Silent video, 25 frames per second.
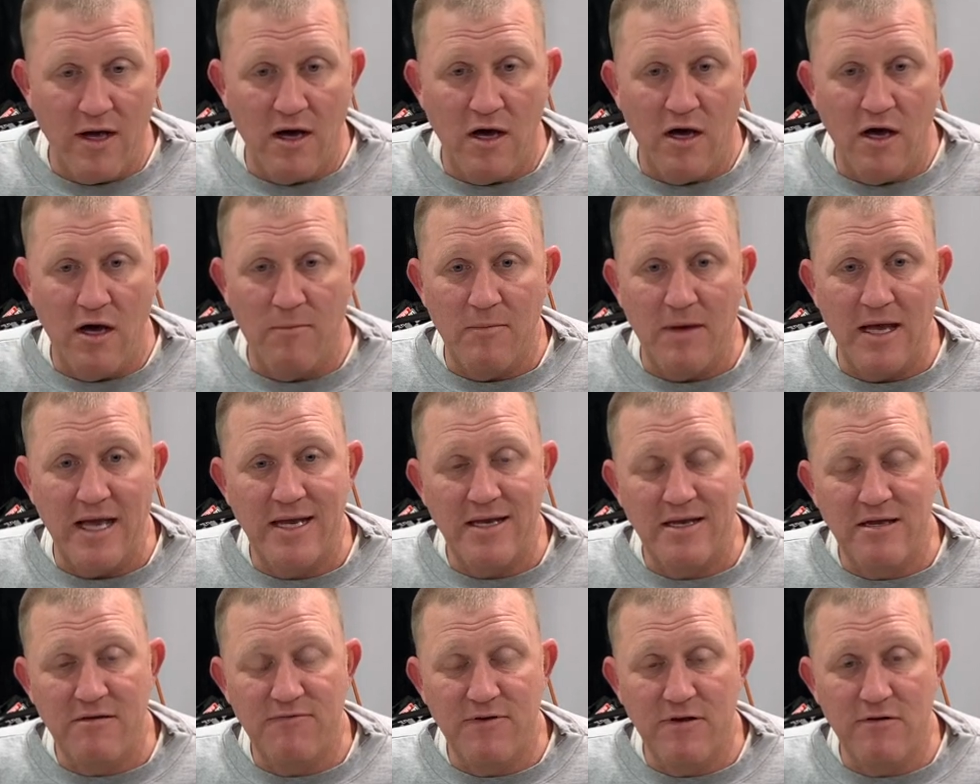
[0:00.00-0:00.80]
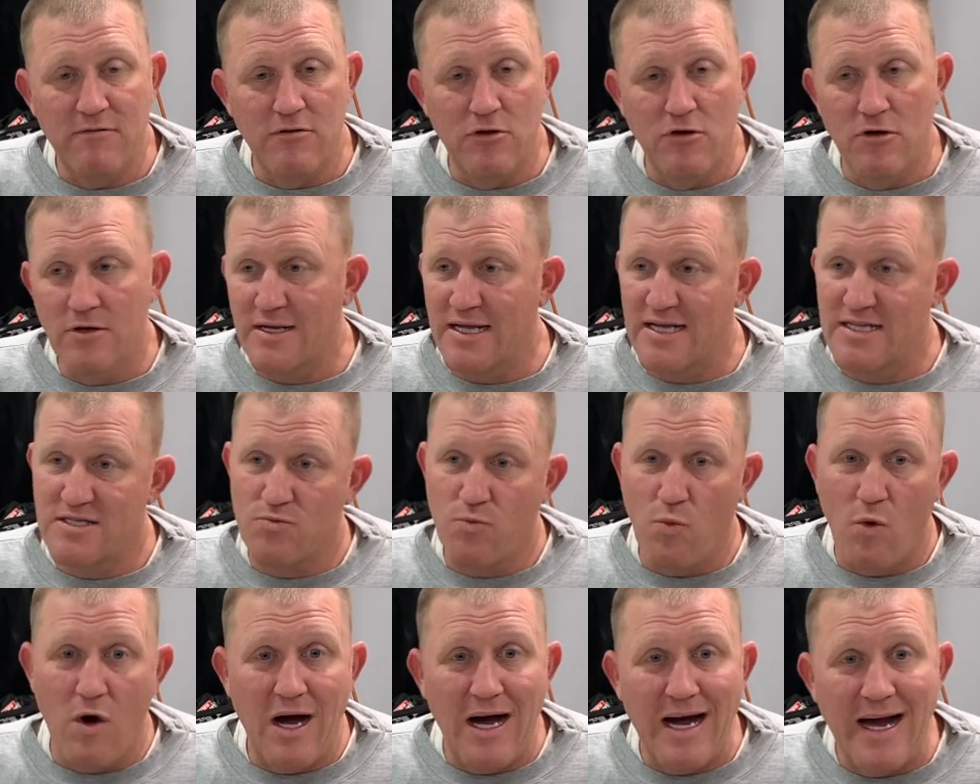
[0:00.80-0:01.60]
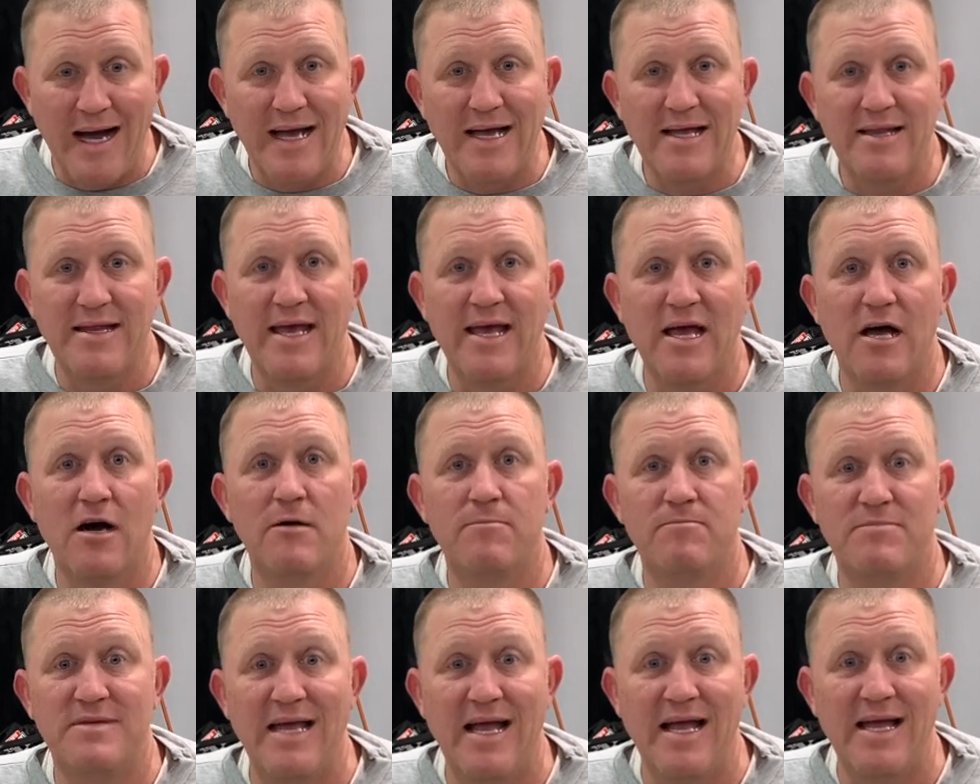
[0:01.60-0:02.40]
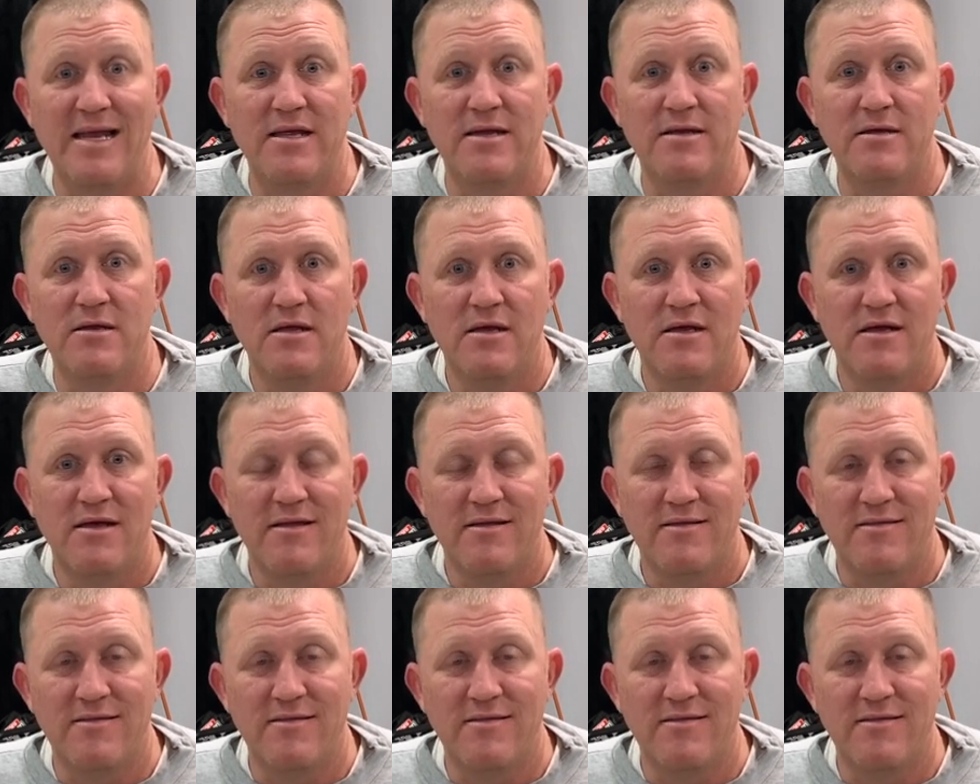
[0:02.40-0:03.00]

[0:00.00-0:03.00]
And if you look, that's why they updated